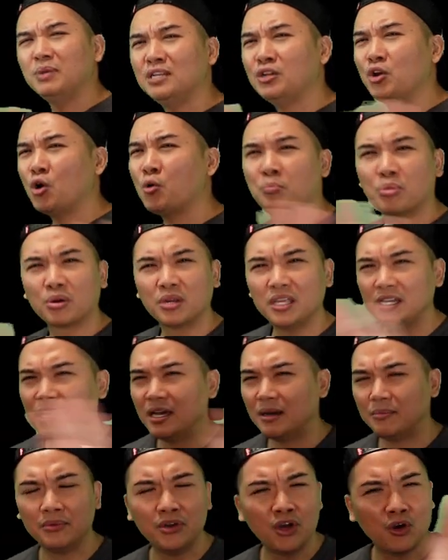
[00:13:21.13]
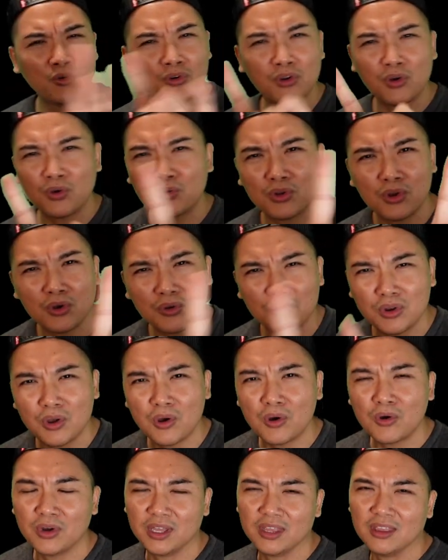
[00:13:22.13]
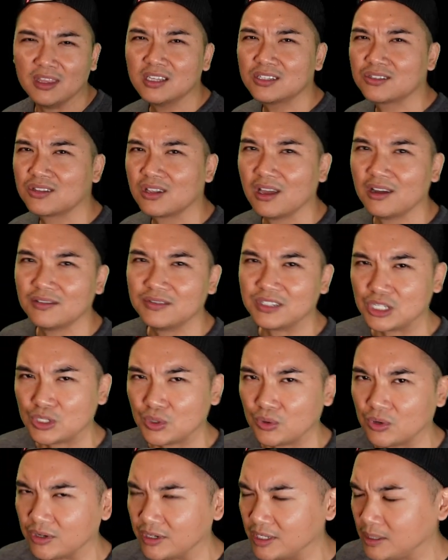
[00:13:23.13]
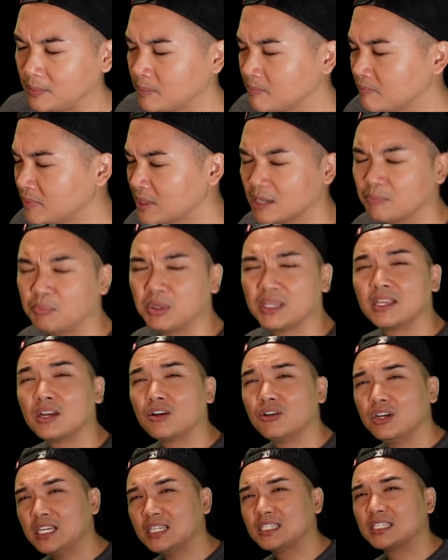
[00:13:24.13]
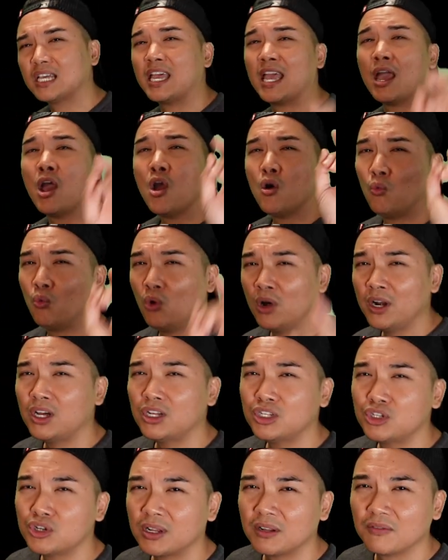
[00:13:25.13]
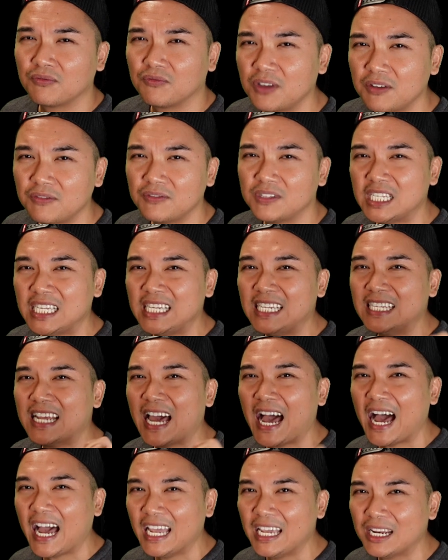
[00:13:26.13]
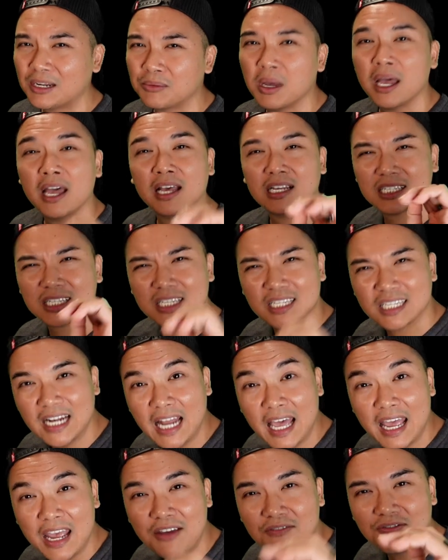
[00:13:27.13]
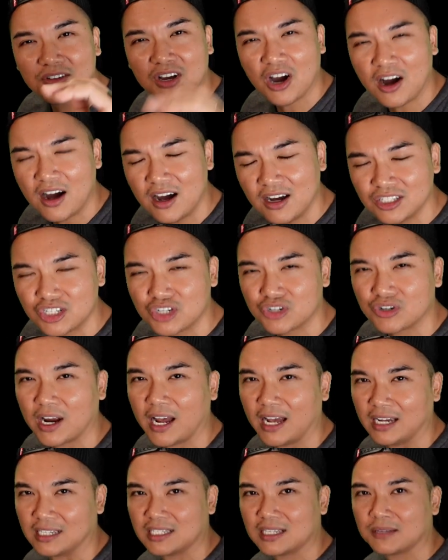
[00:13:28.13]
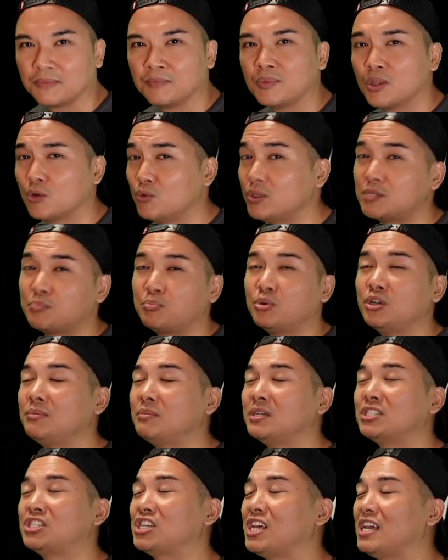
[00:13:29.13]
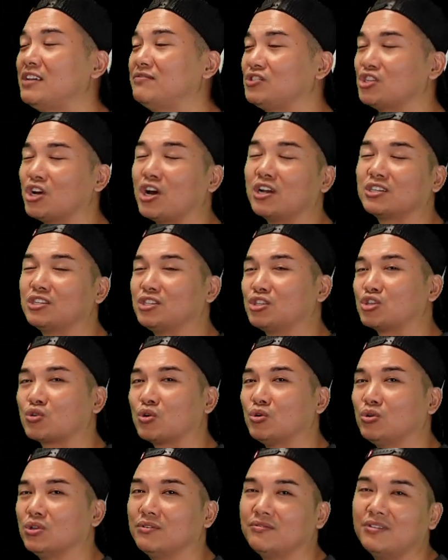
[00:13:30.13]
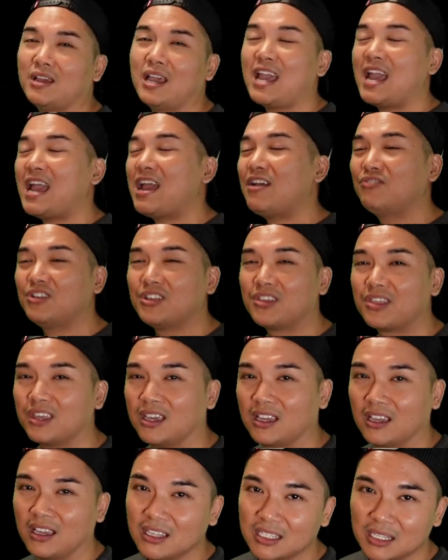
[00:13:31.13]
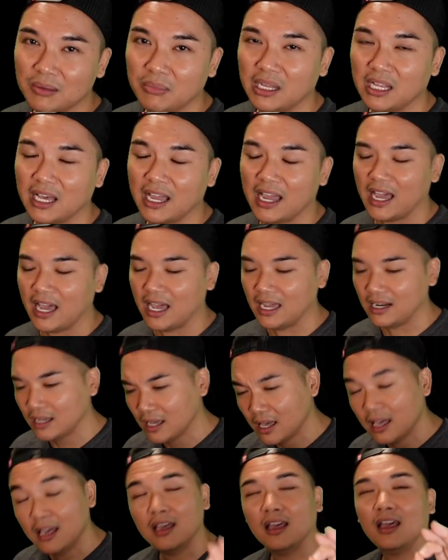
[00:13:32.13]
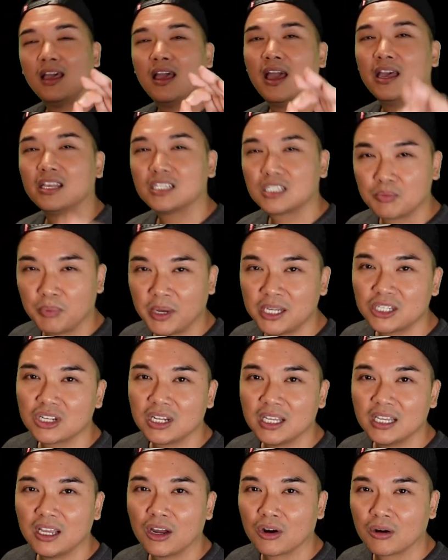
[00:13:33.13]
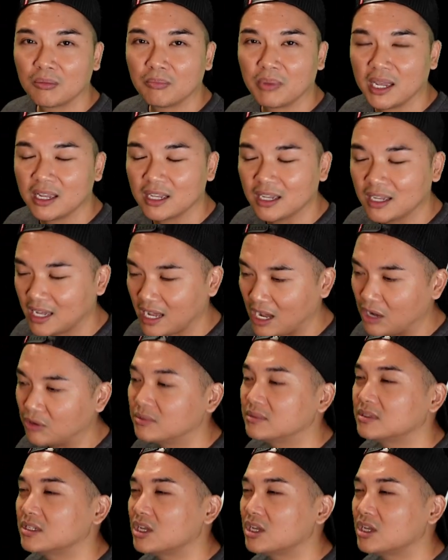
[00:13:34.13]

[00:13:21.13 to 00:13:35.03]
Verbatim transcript: no prenup, no, no, no, no, in this love story. But there is a 115 item slave contract, which pretty much gave John control of everything Isabella had, especially her bank account.